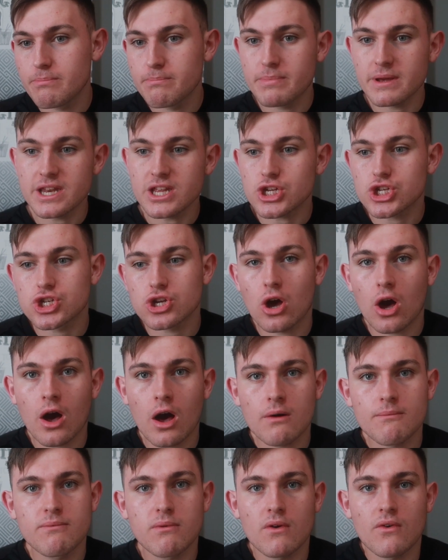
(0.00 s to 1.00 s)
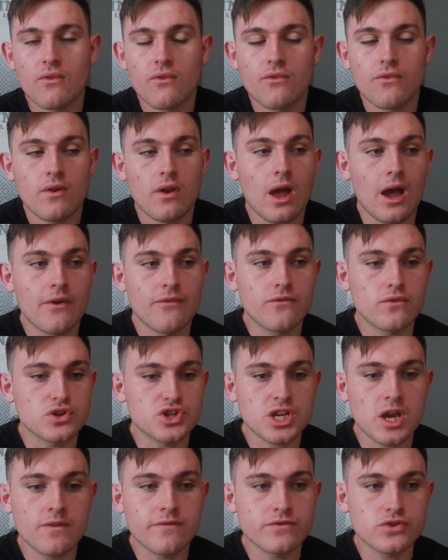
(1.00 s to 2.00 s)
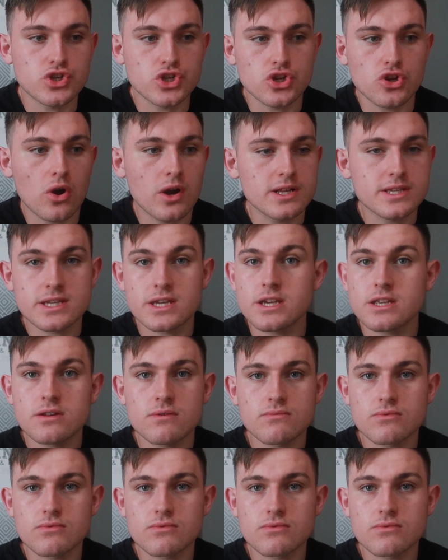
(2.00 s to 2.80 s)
Billy Sharp, like for Sheffield United,